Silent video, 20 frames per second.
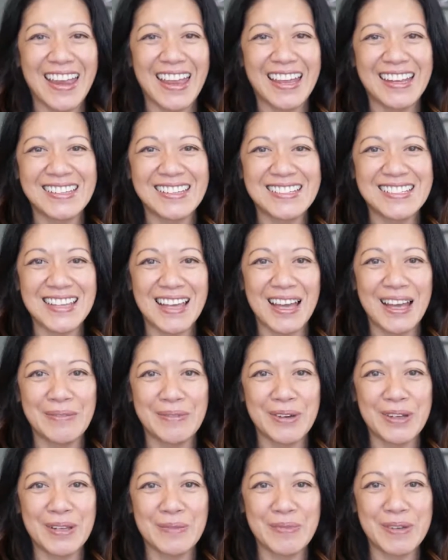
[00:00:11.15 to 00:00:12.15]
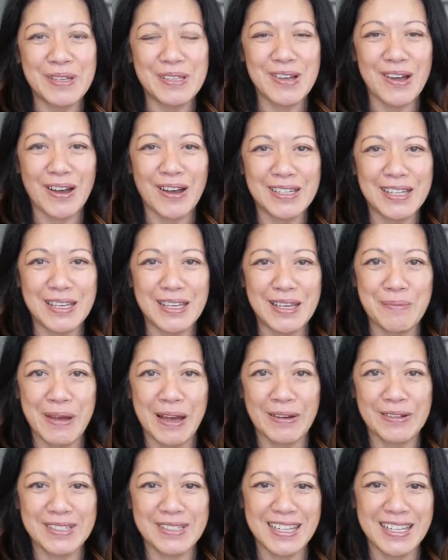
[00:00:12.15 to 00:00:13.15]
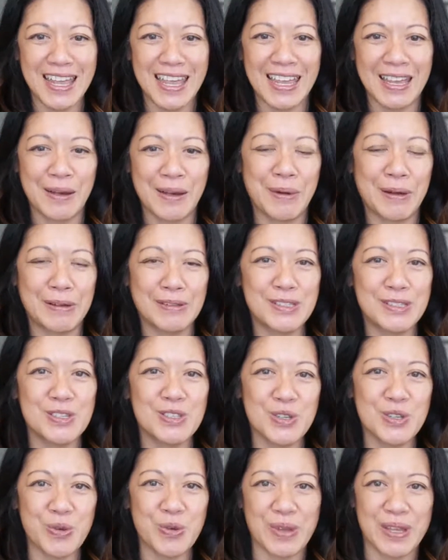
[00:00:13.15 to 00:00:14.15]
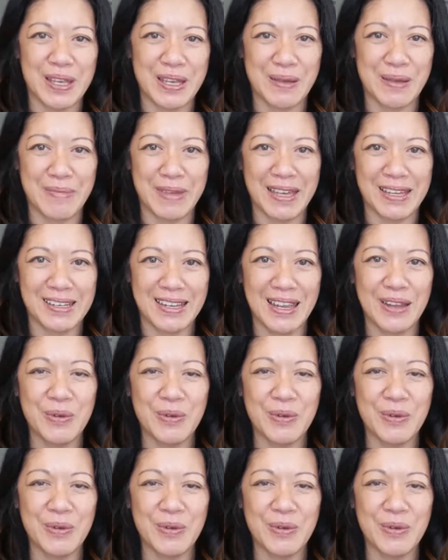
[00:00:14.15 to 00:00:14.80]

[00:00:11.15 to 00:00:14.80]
and I'm going to be talking about today about disagree and commit